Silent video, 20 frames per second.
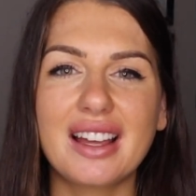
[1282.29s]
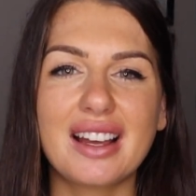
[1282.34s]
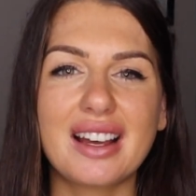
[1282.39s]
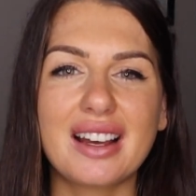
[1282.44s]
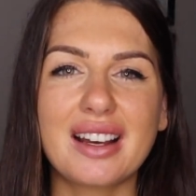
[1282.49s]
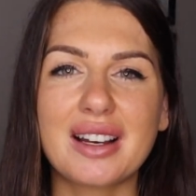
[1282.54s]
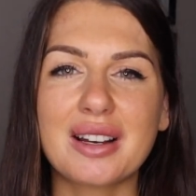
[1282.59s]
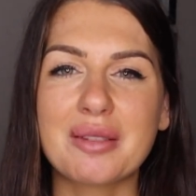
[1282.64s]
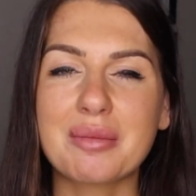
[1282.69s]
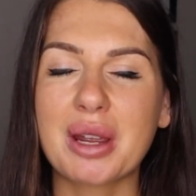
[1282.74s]

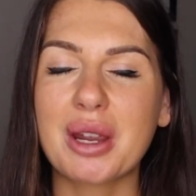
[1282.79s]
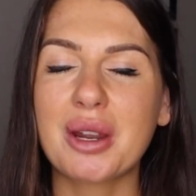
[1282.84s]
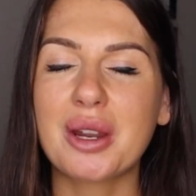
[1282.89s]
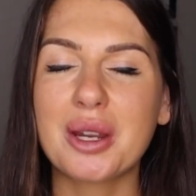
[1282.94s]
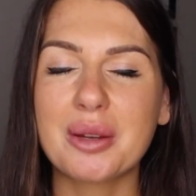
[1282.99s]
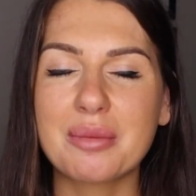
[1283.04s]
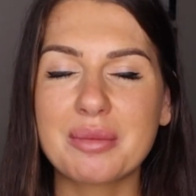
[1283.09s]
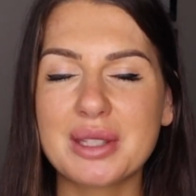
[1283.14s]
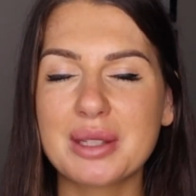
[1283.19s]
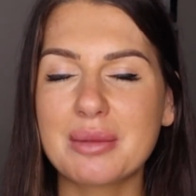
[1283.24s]
I
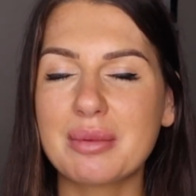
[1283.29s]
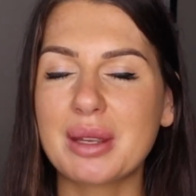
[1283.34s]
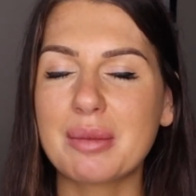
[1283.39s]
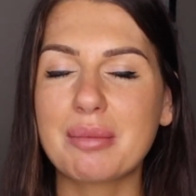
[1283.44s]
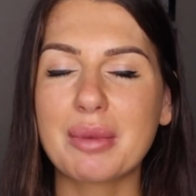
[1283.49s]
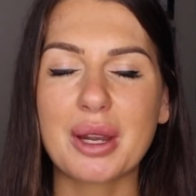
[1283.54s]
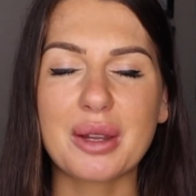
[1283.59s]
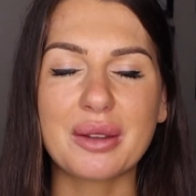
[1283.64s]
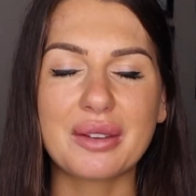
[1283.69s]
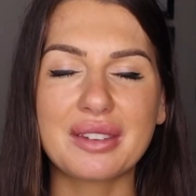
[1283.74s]
hope to be
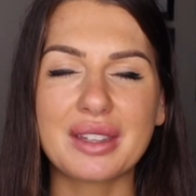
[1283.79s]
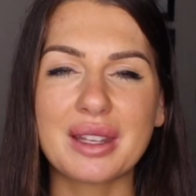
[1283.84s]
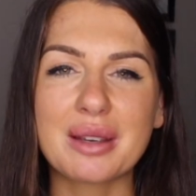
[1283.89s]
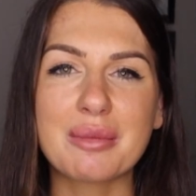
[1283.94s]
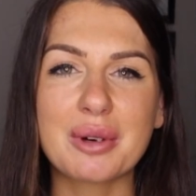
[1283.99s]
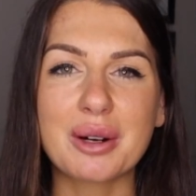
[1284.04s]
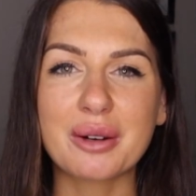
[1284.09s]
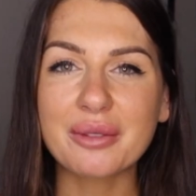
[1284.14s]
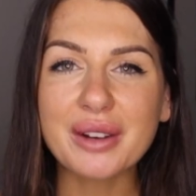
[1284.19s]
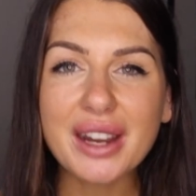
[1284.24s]
posting
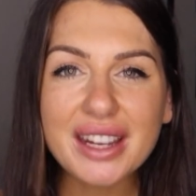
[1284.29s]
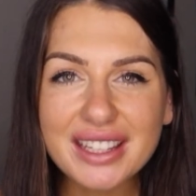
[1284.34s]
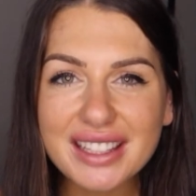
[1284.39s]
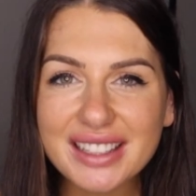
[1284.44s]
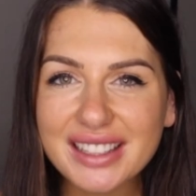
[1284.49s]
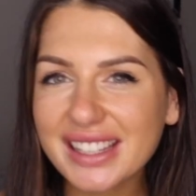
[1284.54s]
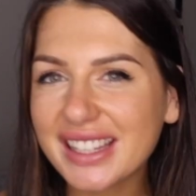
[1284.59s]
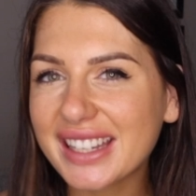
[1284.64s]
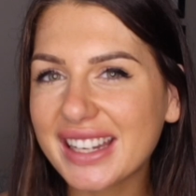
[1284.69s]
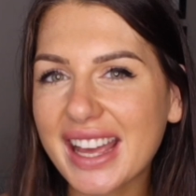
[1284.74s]
more
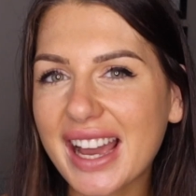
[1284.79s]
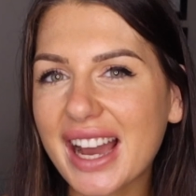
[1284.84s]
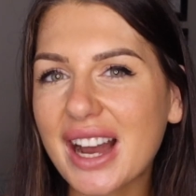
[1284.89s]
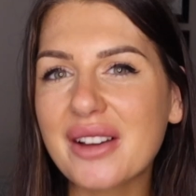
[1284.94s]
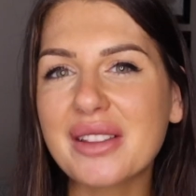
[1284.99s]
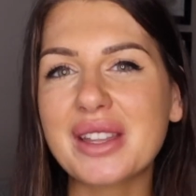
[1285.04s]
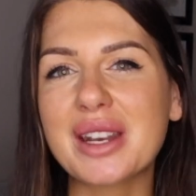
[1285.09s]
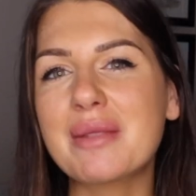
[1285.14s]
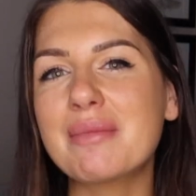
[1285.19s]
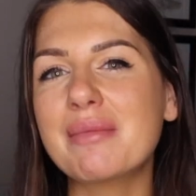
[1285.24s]
regularly
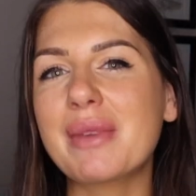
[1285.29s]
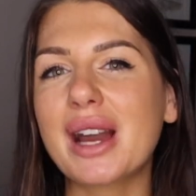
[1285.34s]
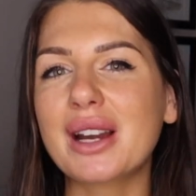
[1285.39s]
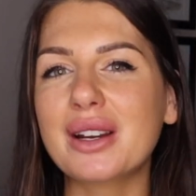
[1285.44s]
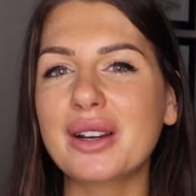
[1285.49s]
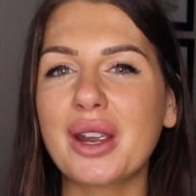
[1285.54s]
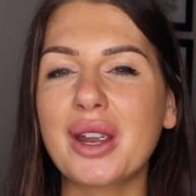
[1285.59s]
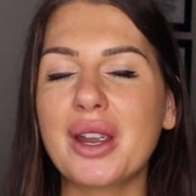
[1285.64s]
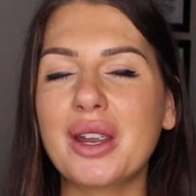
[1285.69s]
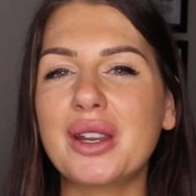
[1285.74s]
now that I'm
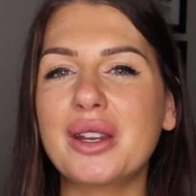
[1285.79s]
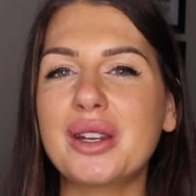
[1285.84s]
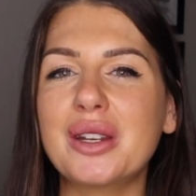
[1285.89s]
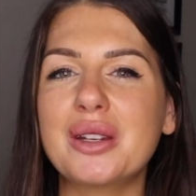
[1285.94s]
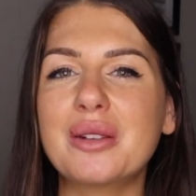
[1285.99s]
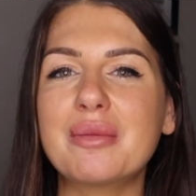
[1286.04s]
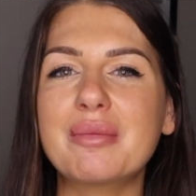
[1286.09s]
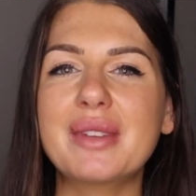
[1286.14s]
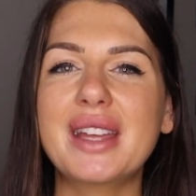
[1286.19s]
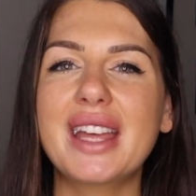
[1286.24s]
back
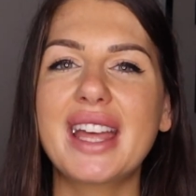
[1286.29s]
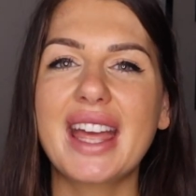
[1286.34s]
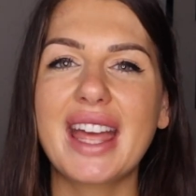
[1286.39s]
home.